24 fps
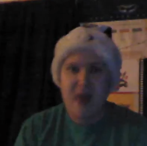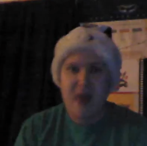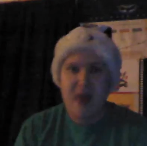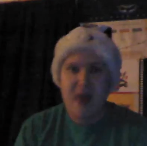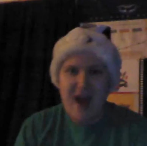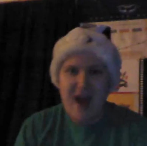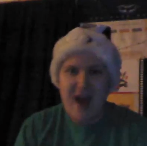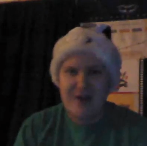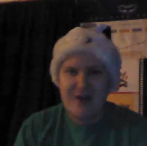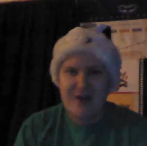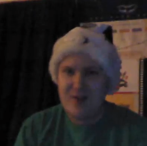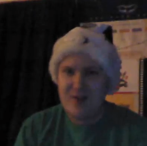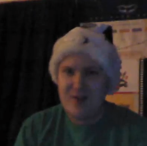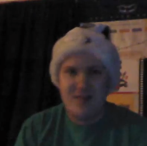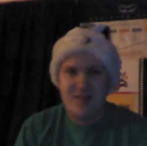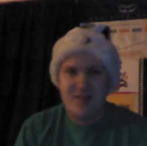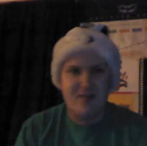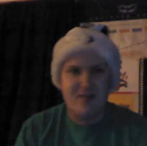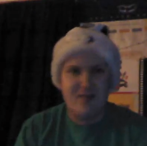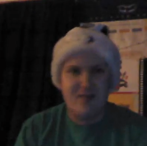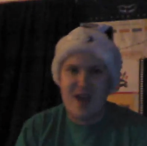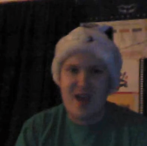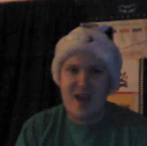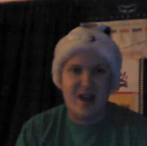have,
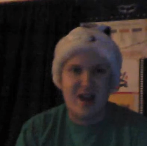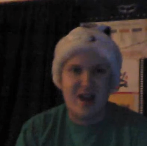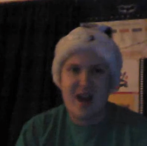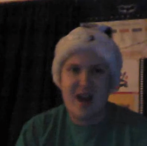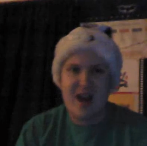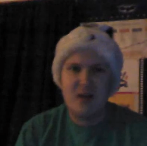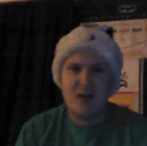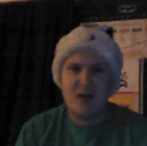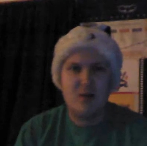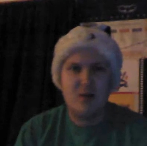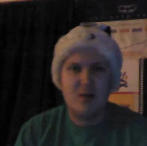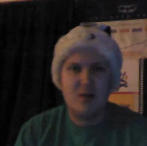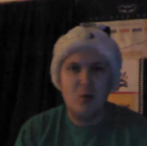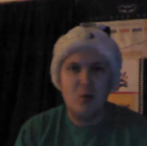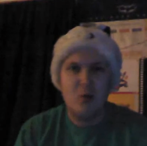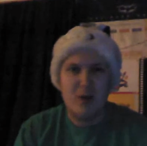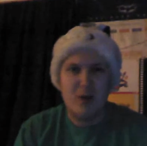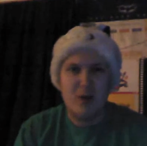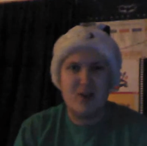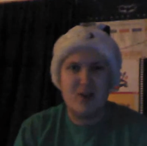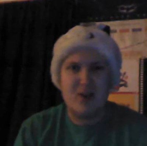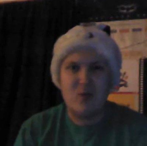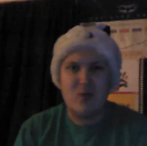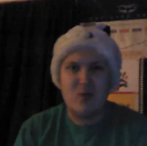man, I don't know
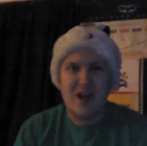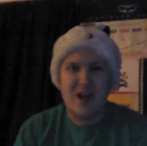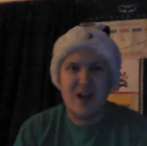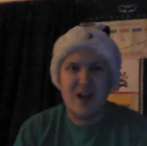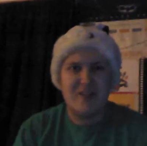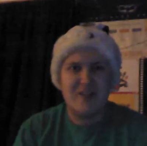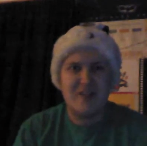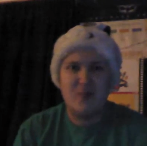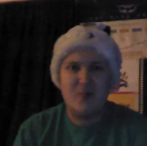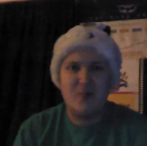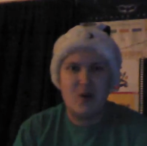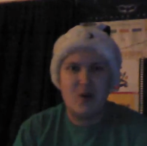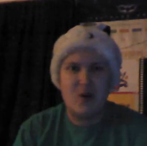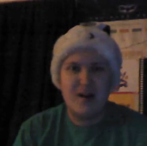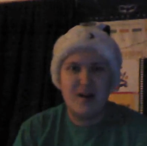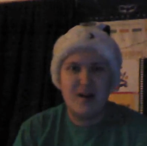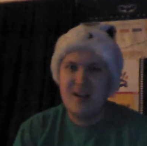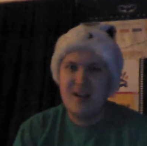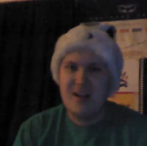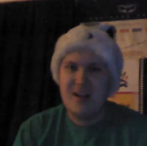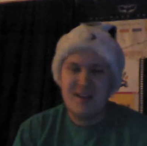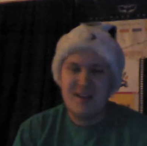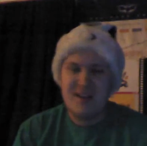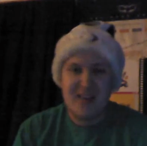what you're waiting for.
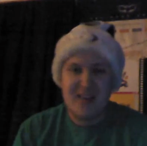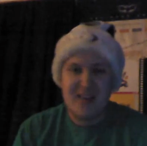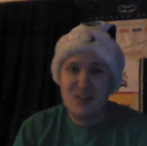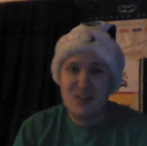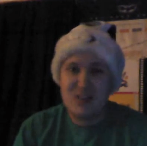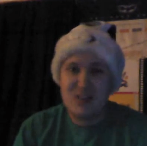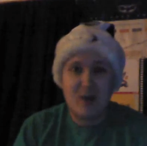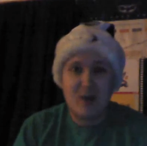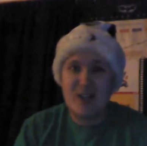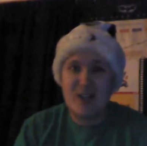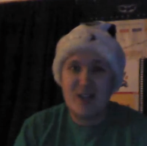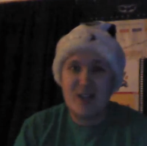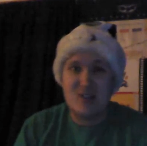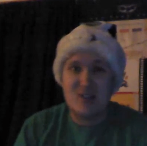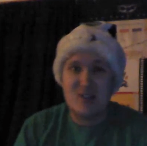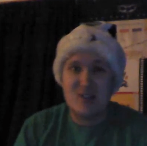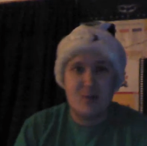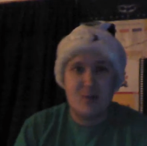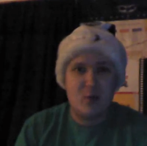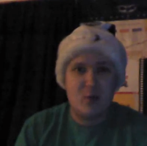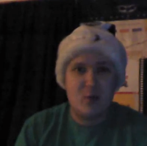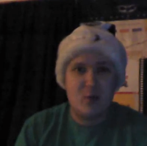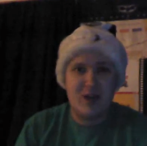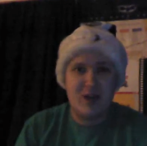That's why it's
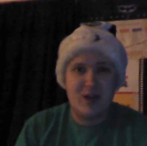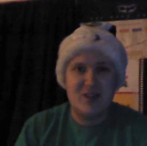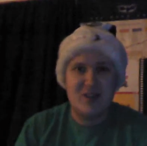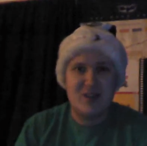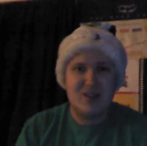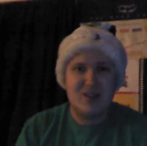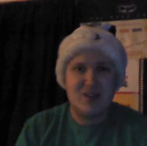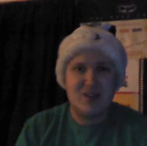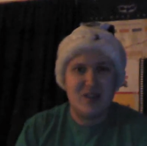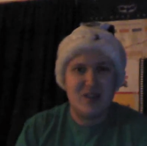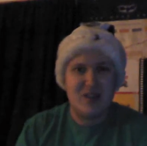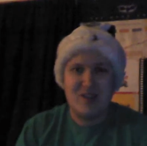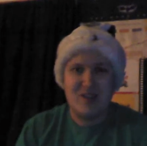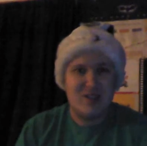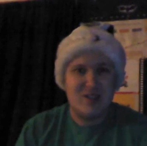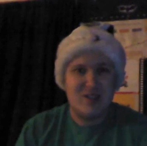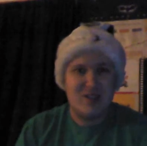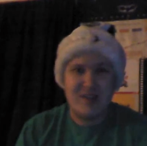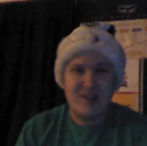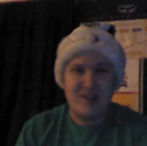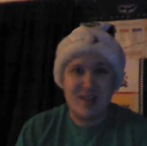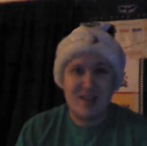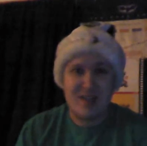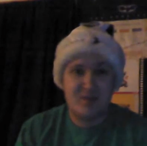number 1 on this list,
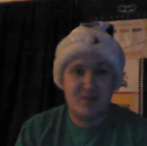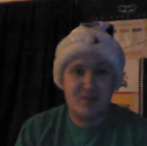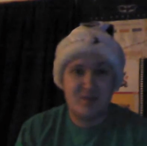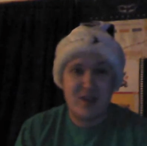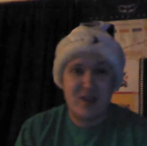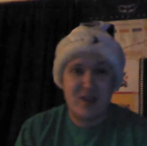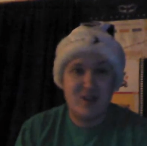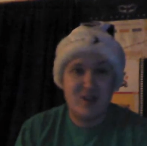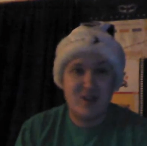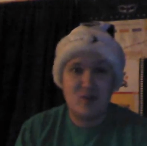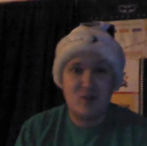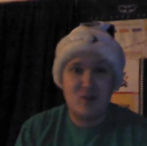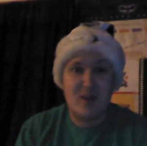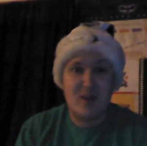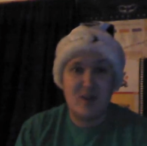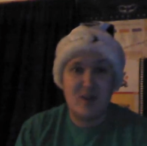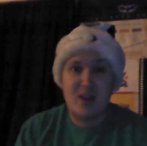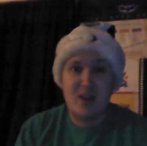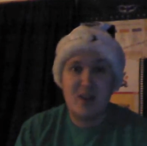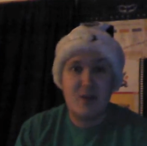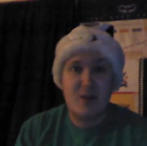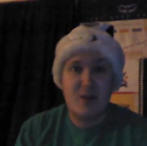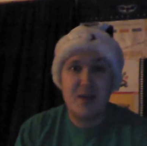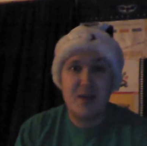and that's my list right
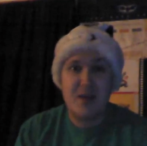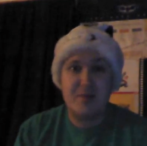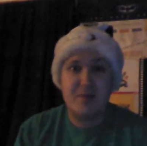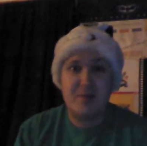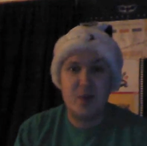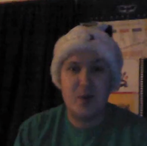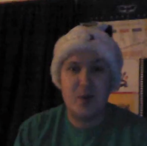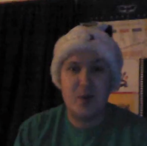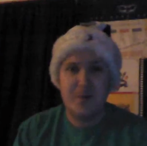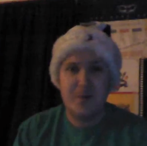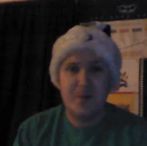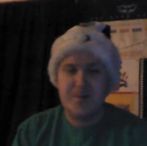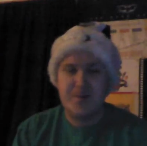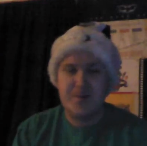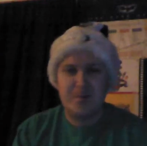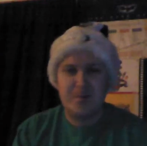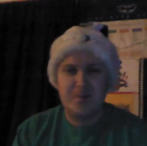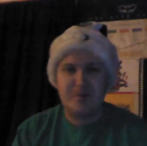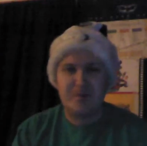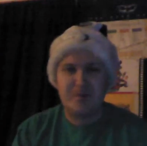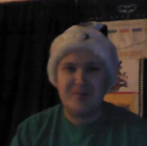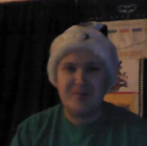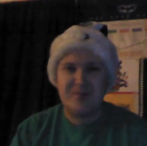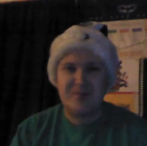there, people.
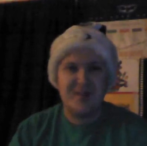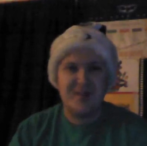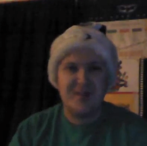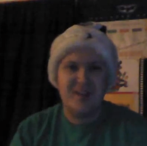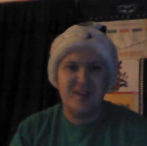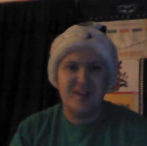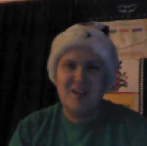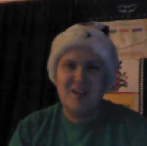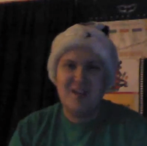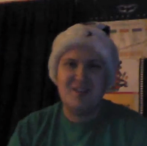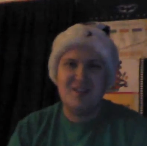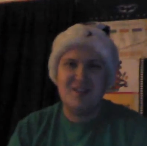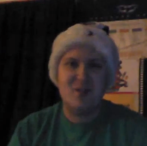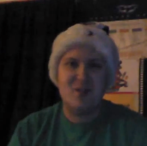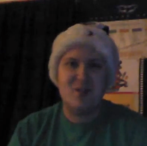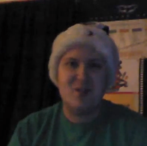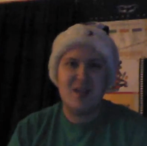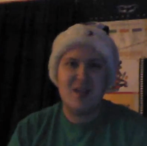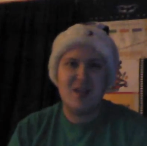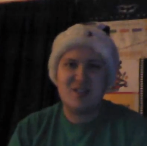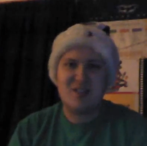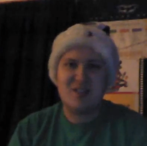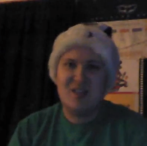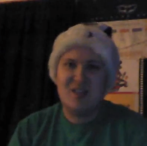Till
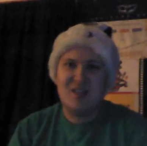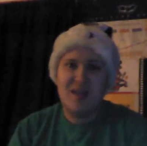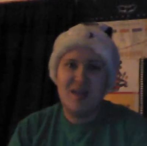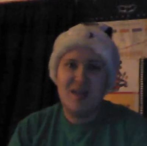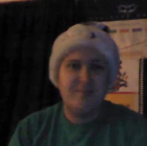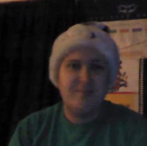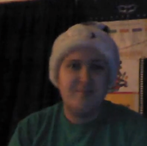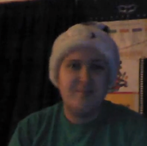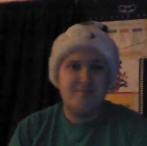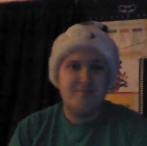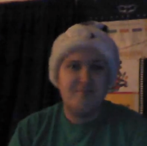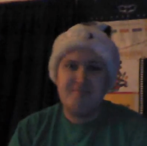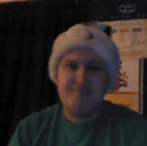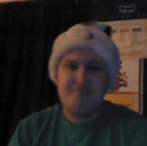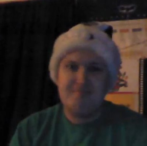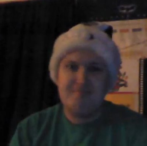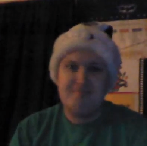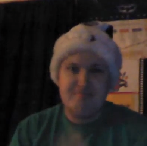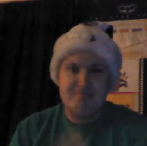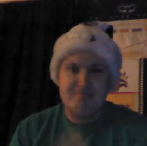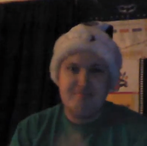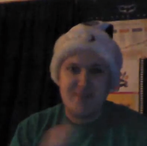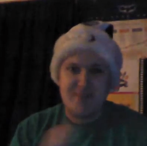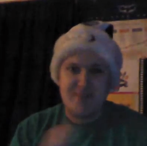next time,
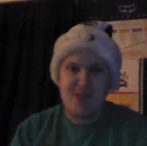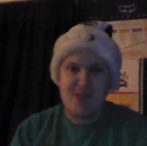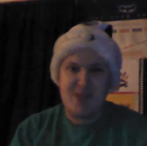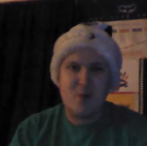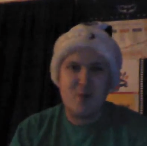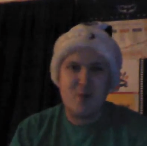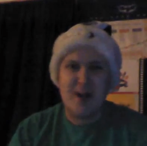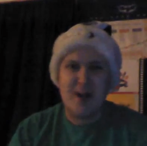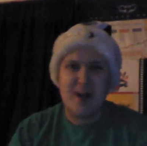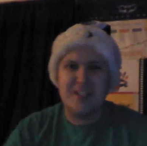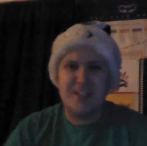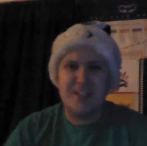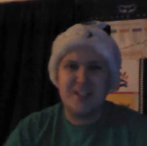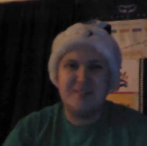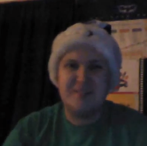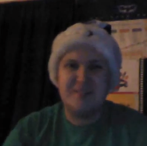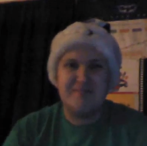keep watching.